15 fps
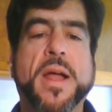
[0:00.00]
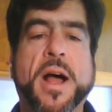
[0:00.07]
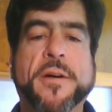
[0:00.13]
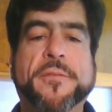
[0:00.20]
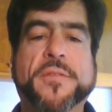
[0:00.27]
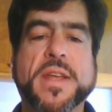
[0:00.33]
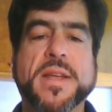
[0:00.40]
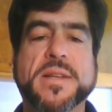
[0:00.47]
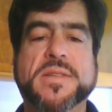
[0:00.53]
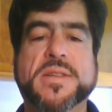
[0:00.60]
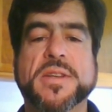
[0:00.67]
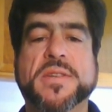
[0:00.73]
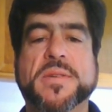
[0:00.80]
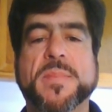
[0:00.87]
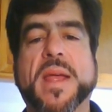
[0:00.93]
A feast
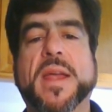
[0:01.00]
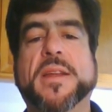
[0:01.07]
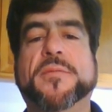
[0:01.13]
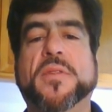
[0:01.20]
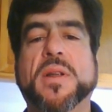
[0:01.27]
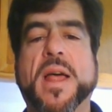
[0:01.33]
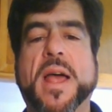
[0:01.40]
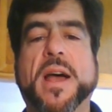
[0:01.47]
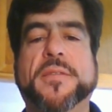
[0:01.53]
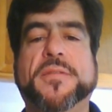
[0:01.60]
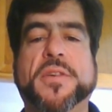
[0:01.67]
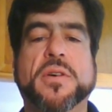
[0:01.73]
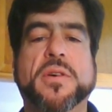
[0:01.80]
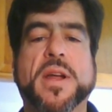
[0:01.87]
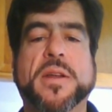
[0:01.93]
is made for
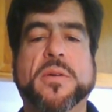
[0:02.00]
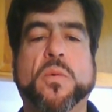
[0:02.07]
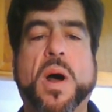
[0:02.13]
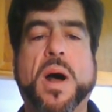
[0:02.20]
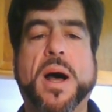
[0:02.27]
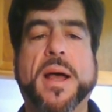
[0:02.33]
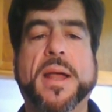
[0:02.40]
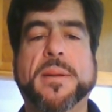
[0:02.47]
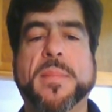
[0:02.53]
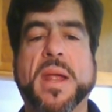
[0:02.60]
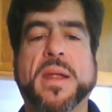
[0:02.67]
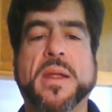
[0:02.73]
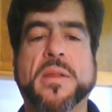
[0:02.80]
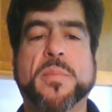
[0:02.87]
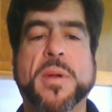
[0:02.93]
laughter, and wine
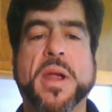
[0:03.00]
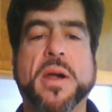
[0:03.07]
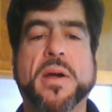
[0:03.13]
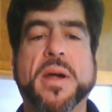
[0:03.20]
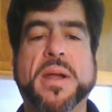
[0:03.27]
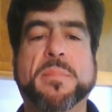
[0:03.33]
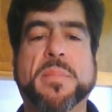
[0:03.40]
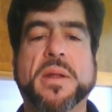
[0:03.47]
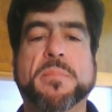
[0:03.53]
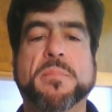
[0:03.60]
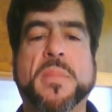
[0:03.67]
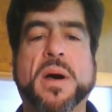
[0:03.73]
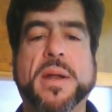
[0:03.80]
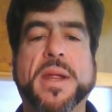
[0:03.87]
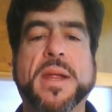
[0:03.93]
maketh merry, but
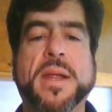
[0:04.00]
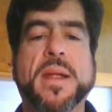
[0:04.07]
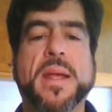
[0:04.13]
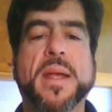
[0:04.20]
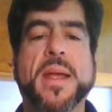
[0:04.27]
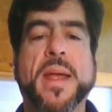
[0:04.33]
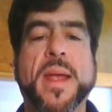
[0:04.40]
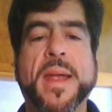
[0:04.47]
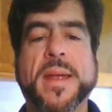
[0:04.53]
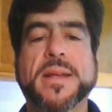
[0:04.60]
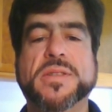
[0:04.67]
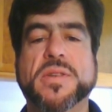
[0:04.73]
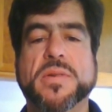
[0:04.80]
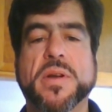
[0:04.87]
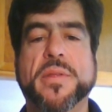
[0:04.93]
money
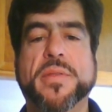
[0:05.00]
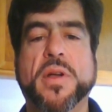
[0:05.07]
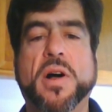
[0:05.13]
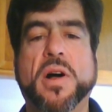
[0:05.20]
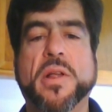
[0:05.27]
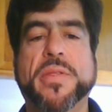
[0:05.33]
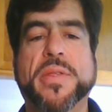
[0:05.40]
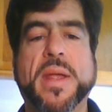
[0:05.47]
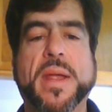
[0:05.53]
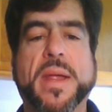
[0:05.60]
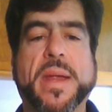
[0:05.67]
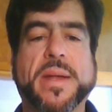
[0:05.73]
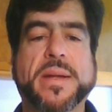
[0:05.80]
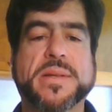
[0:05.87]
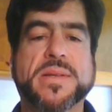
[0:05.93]
answereth all
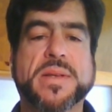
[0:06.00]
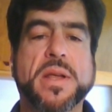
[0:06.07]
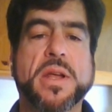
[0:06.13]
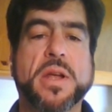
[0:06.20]
things.